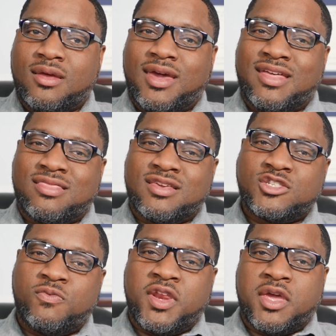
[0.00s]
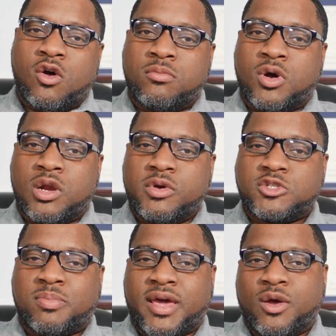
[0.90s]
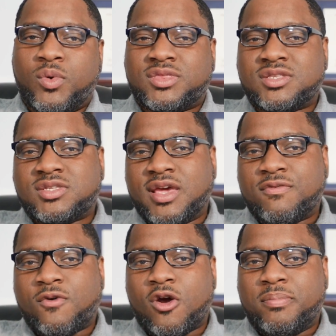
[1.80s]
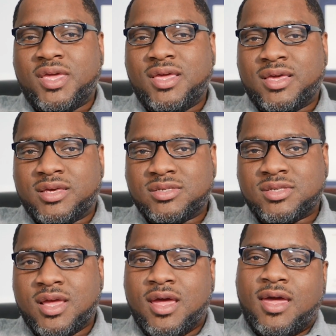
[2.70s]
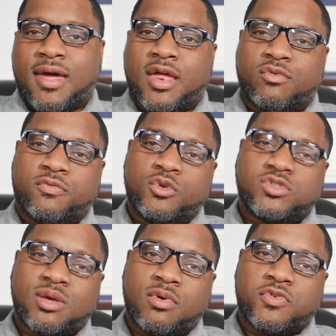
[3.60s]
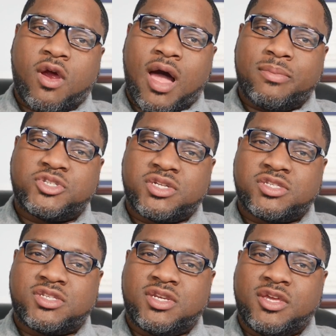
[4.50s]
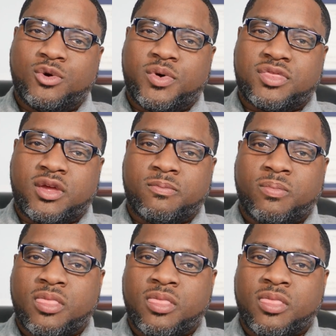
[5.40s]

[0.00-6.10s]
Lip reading: In this video, I'm going to explain what the TFRP is and review some of your options to deal with it.